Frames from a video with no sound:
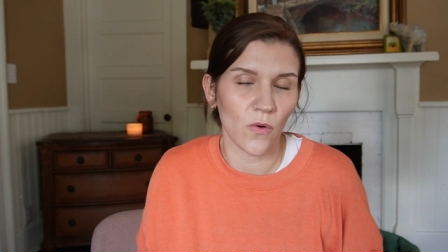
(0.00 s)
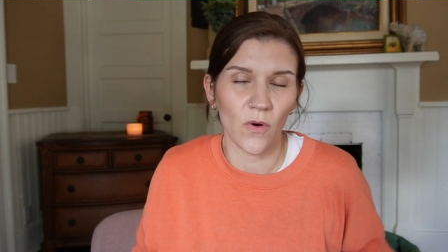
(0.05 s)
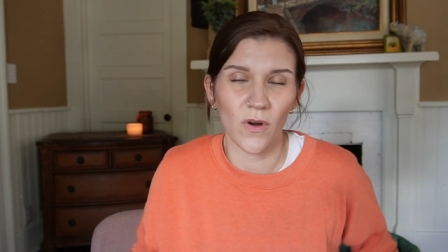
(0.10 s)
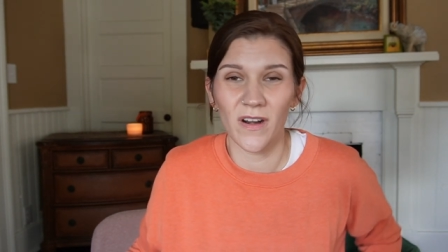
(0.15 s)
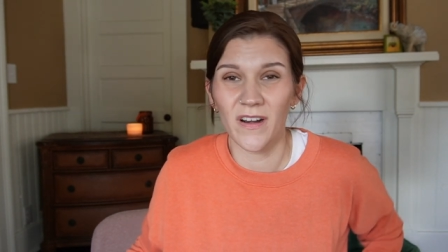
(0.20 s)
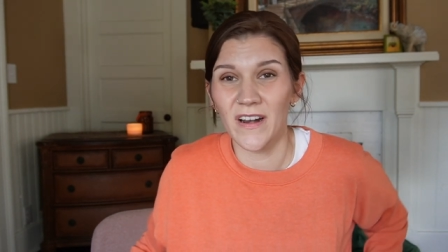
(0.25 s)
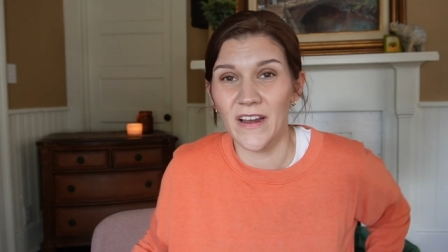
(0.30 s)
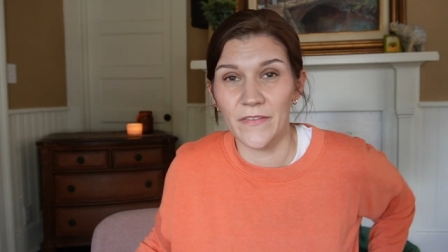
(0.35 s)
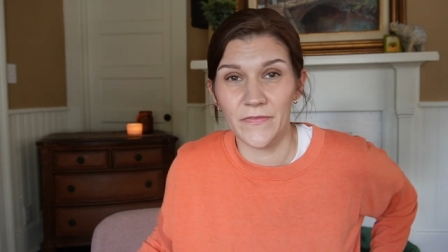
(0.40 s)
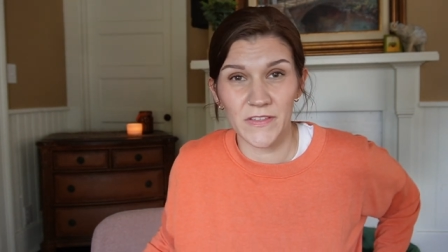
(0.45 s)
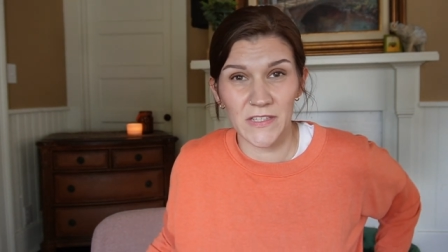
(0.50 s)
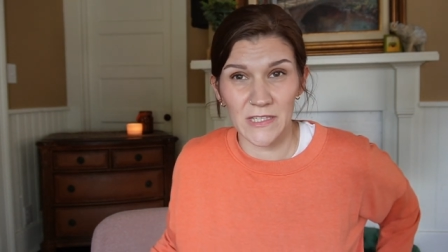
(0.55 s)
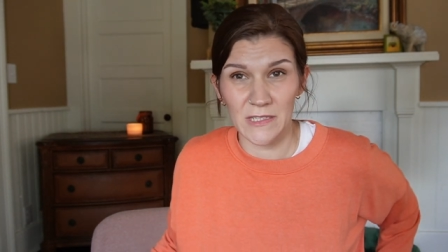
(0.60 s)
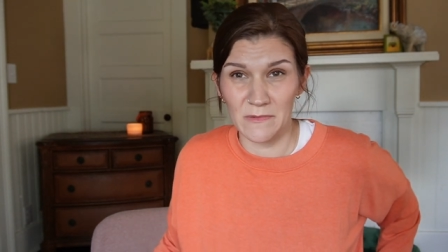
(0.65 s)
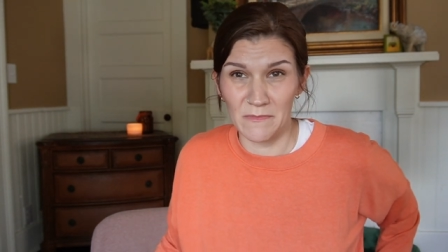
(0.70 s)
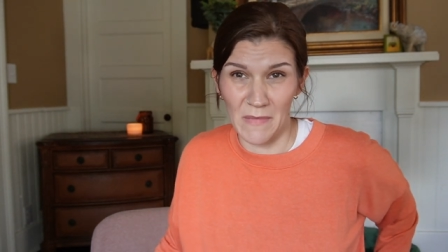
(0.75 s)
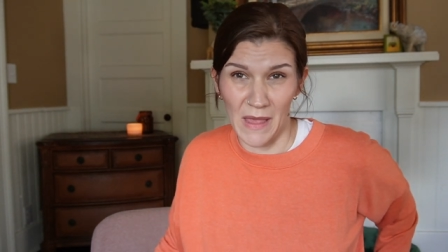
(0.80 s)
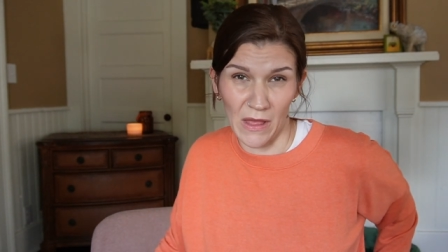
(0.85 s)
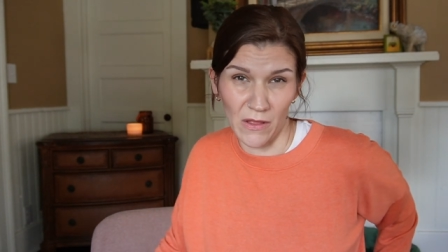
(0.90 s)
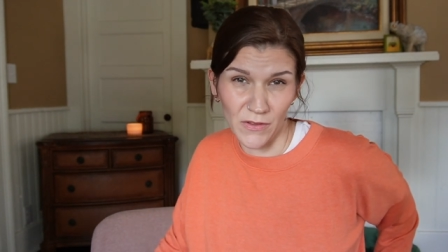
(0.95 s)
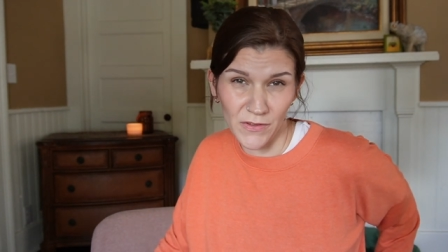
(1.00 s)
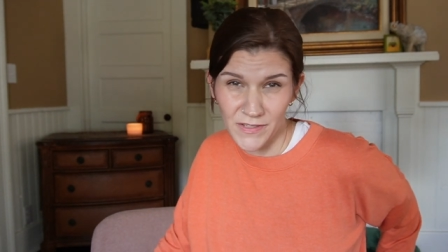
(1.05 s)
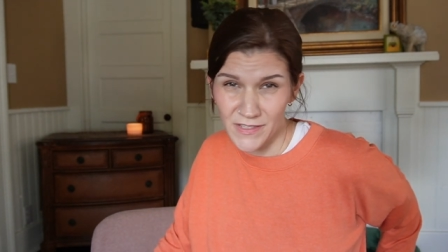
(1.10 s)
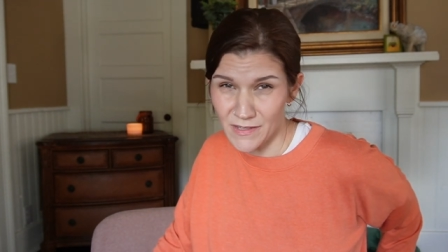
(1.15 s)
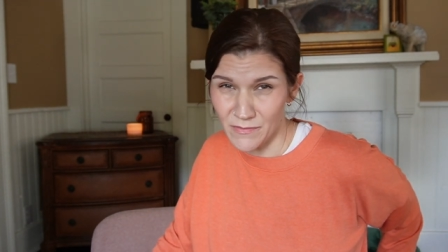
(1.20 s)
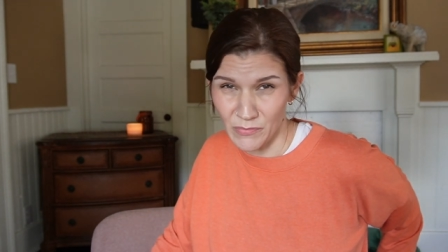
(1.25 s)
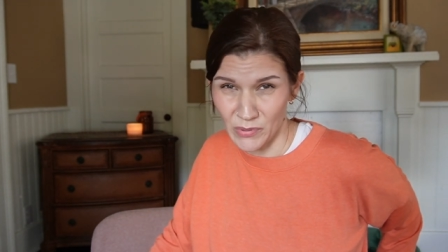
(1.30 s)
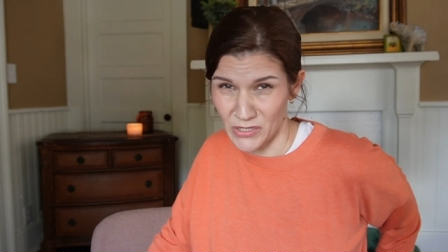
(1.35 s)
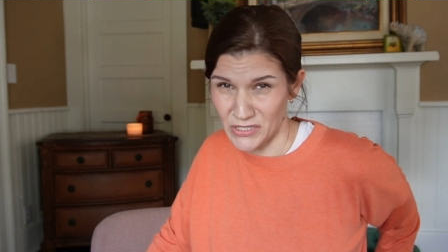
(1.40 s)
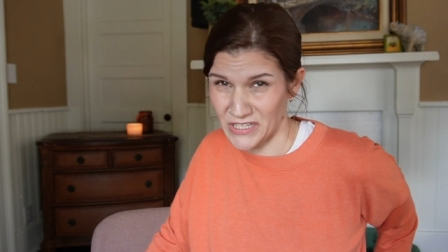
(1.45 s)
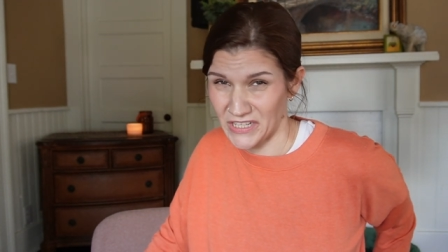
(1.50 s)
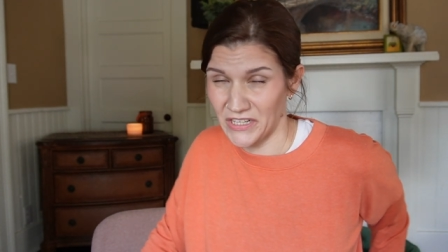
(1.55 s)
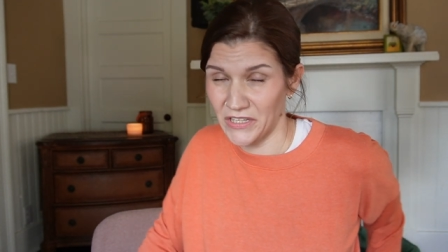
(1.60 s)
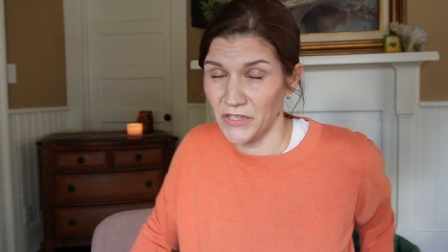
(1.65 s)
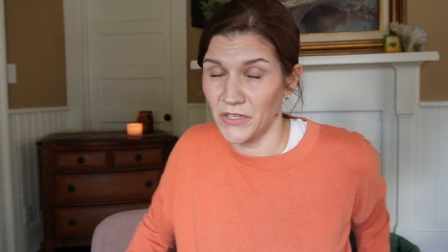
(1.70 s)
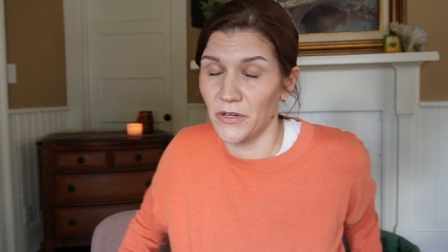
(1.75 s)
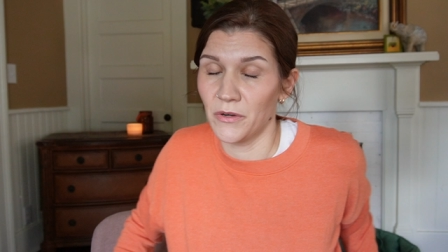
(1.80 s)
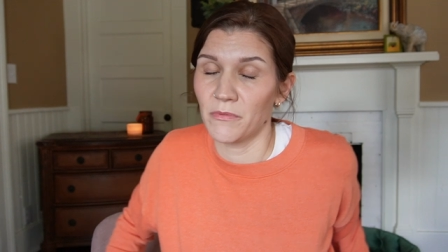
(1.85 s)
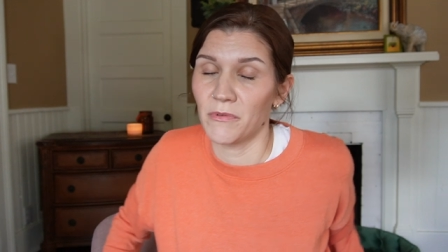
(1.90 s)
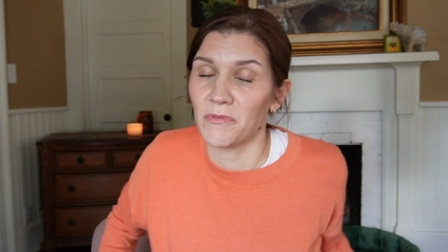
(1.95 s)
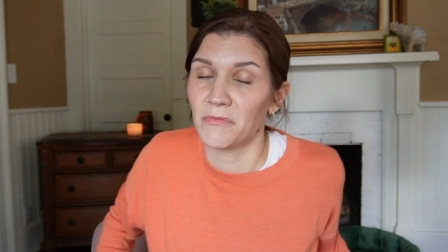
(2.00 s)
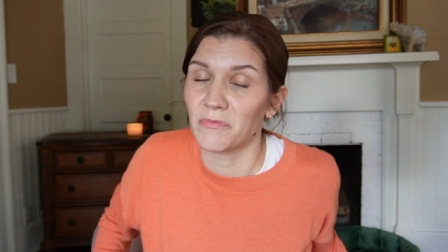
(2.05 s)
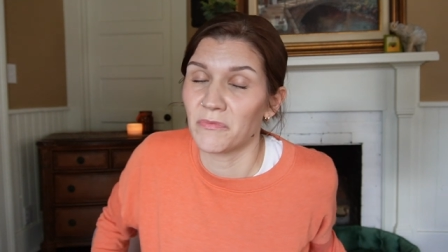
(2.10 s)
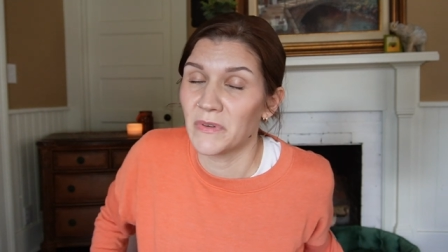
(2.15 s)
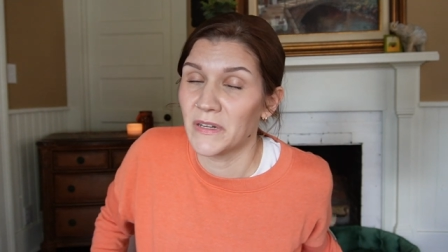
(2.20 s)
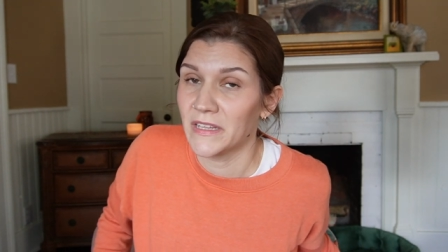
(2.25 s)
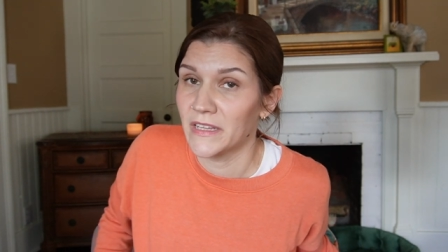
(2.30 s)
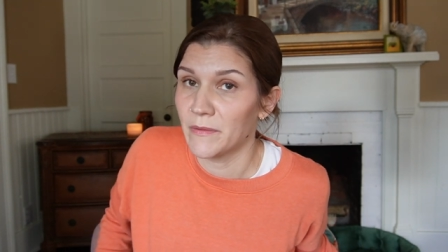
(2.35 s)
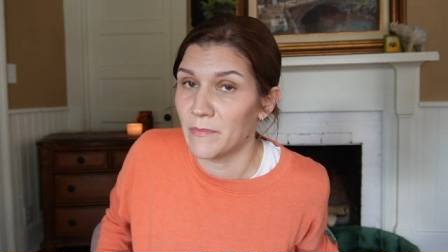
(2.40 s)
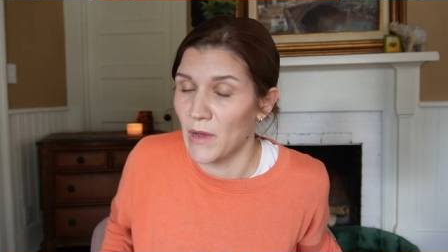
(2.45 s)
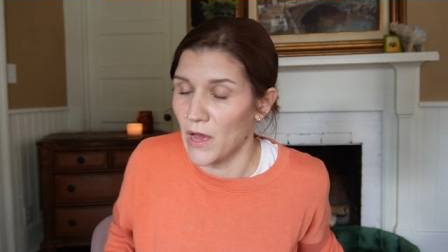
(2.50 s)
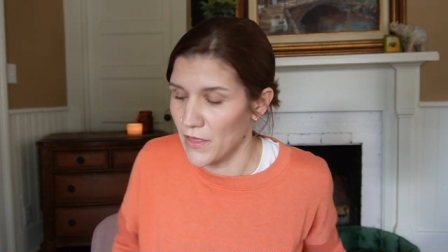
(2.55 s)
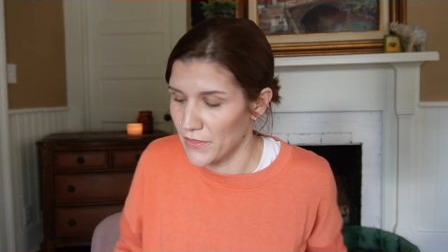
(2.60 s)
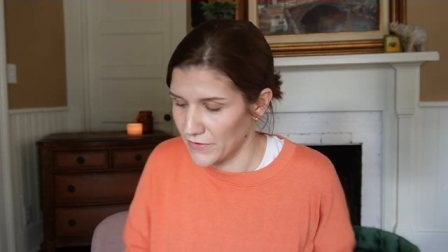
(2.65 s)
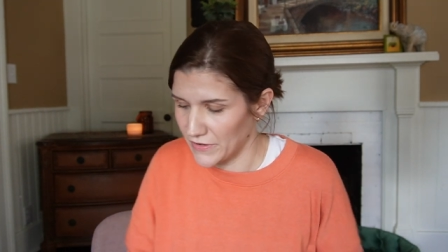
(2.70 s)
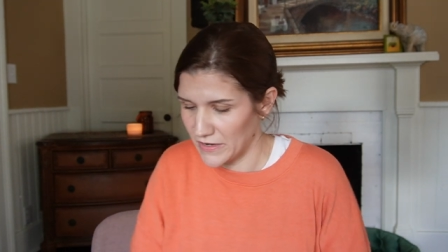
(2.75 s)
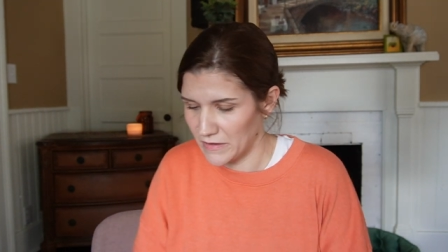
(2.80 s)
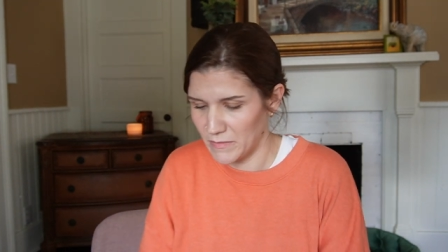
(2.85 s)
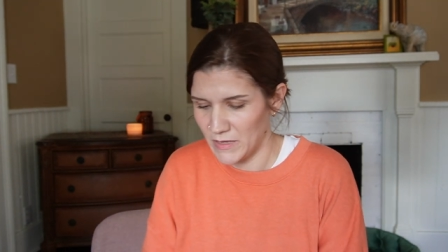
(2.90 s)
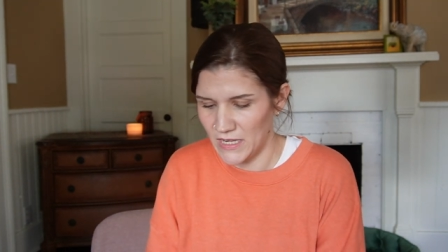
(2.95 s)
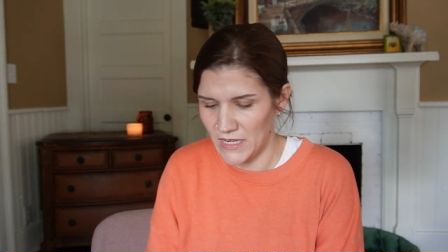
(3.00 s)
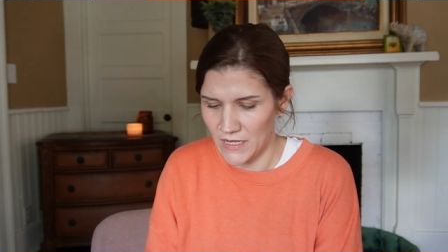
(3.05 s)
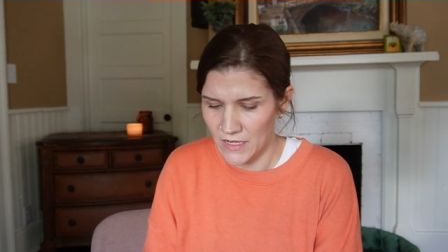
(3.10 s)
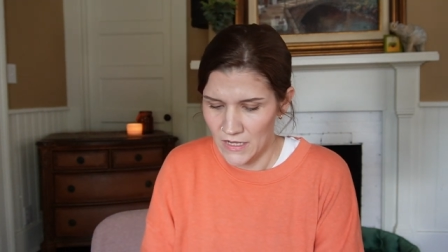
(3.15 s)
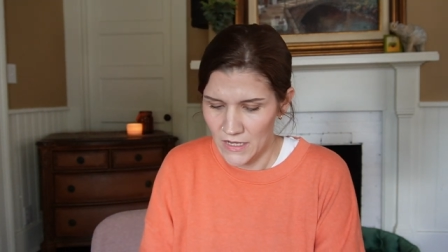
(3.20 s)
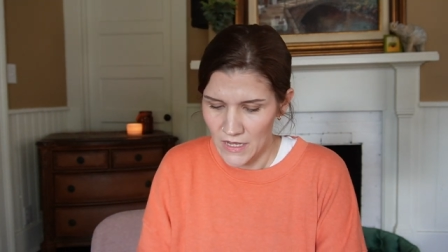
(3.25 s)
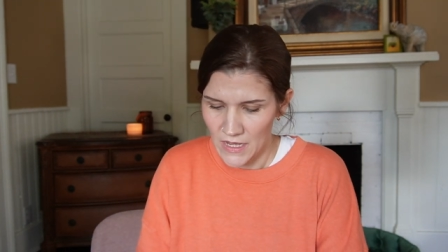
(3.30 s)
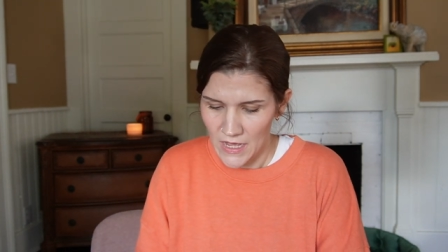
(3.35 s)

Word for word: or if smells in particular were really bothering me,